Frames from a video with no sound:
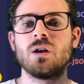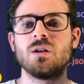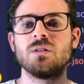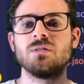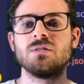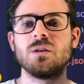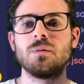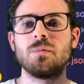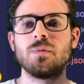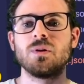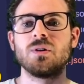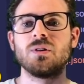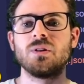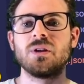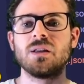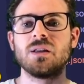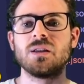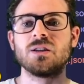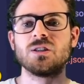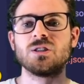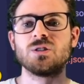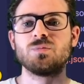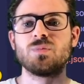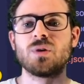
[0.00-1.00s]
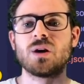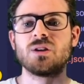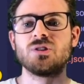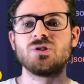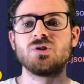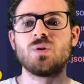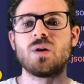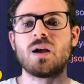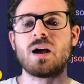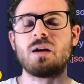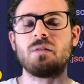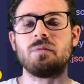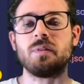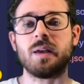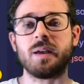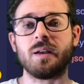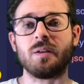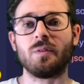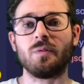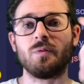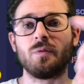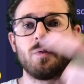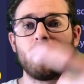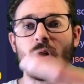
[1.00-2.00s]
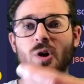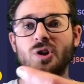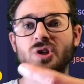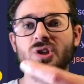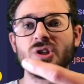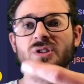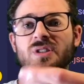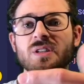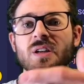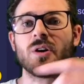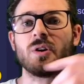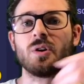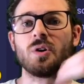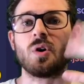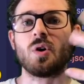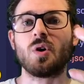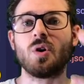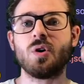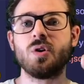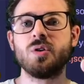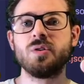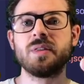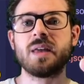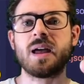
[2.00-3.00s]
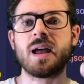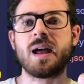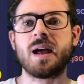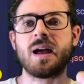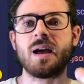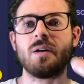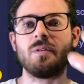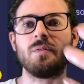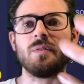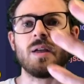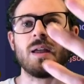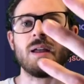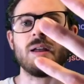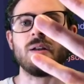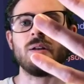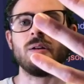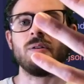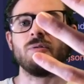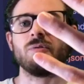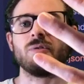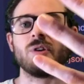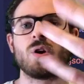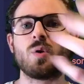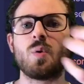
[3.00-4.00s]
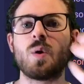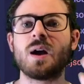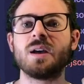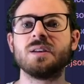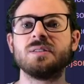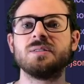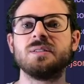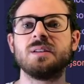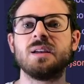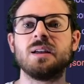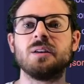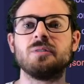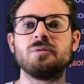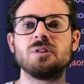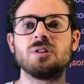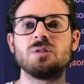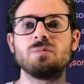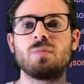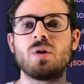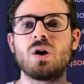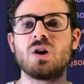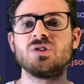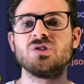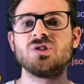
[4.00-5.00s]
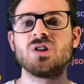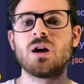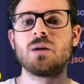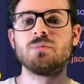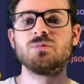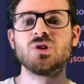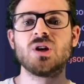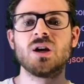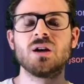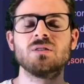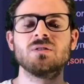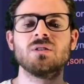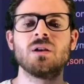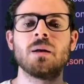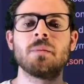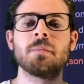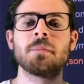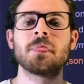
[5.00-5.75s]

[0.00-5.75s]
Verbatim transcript: typically in Express you have like functions that are called that have a request and a response object.